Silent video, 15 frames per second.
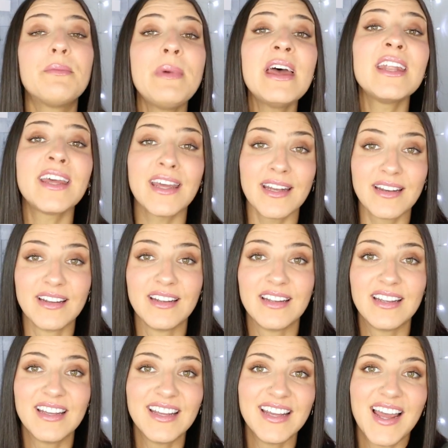committed.
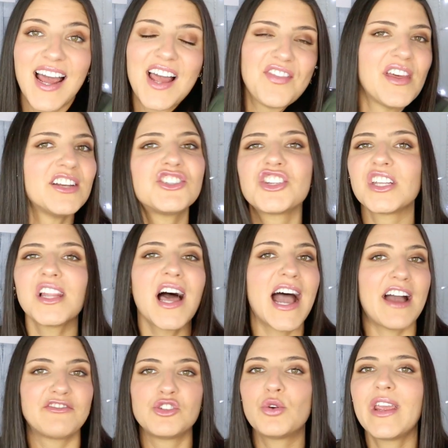And then she
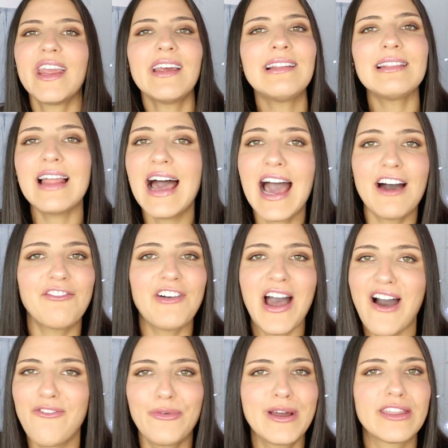laughed. You can't laugh
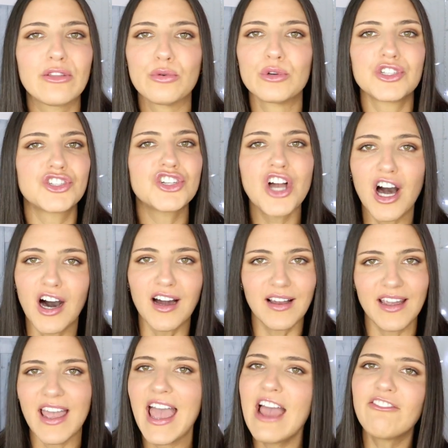halfway through a
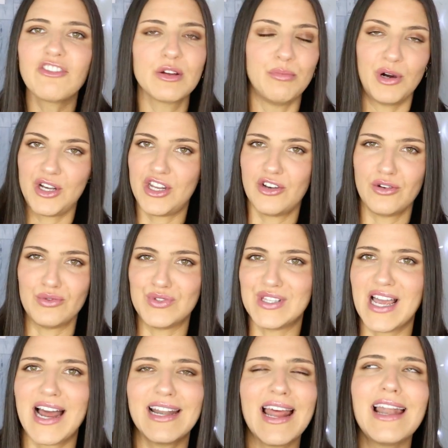chug. Everybody knows
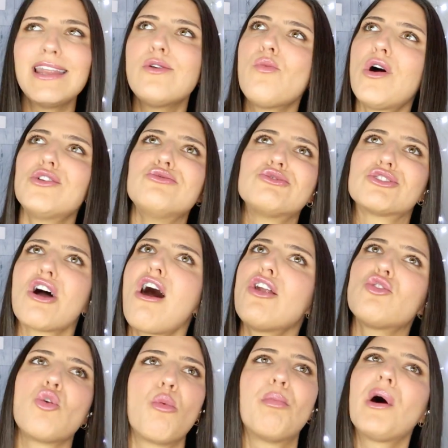that. Anyone who's
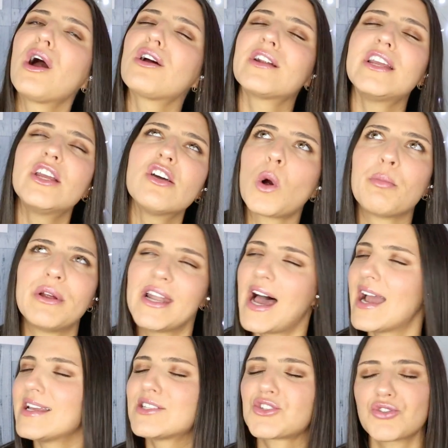gone to a party or been
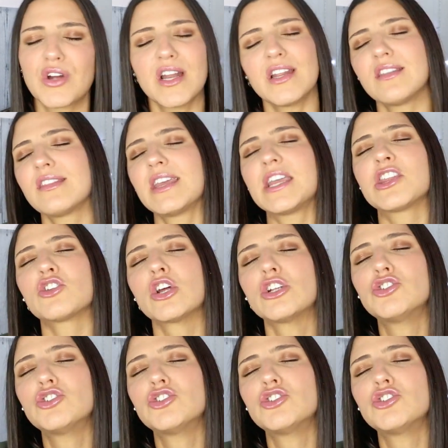iced or anything and they're